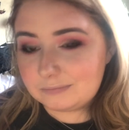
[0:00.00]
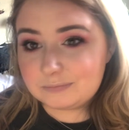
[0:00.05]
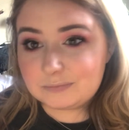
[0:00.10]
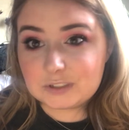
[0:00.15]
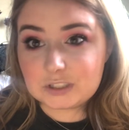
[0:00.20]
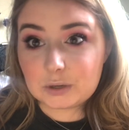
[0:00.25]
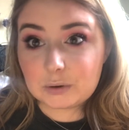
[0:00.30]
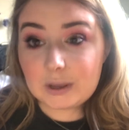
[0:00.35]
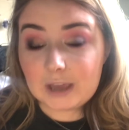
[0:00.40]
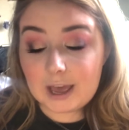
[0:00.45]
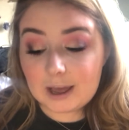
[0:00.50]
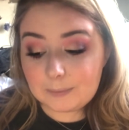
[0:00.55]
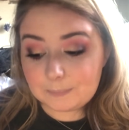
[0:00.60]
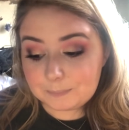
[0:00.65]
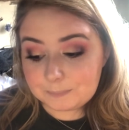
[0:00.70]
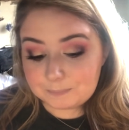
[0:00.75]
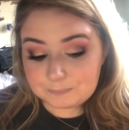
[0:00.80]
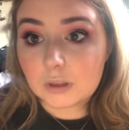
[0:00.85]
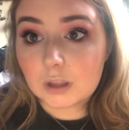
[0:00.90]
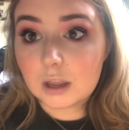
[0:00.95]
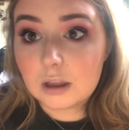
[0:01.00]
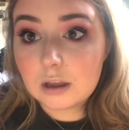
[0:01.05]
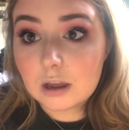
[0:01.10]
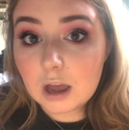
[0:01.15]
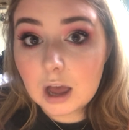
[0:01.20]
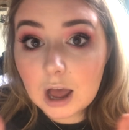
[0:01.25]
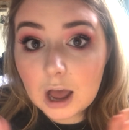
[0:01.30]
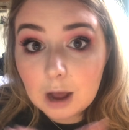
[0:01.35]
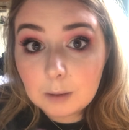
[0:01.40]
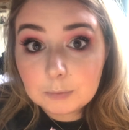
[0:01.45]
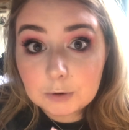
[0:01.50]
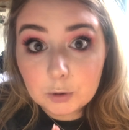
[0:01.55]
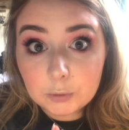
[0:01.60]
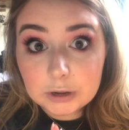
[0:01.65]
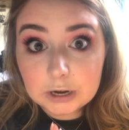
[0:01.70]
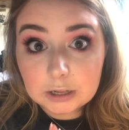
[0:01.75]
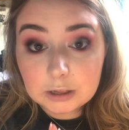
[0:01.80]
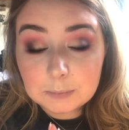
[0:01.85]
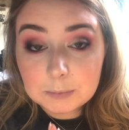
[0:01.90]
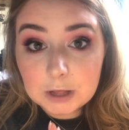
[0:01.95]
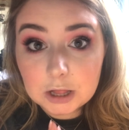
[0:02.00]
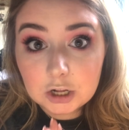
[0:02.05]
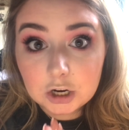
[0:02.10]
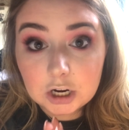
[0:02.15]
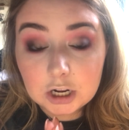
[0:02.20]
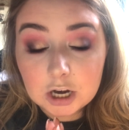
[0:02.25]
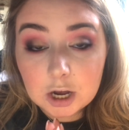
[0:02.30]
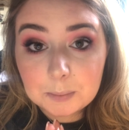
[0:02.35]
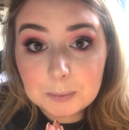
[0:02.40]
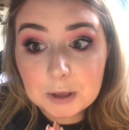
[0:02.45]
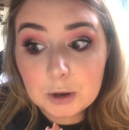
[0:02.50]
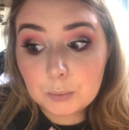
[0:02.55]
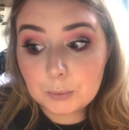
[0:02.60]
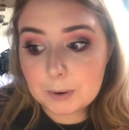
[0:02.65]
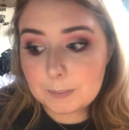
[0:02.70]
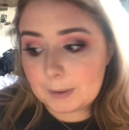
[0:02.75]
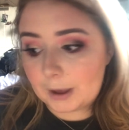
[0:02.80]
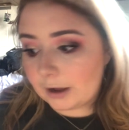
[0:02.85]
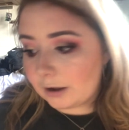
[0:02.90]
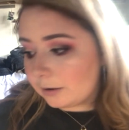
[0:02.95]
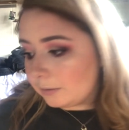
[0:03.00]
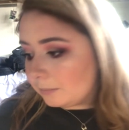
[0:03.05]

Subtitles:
So yeah, I'm going to go get a lip color and I'll be right back.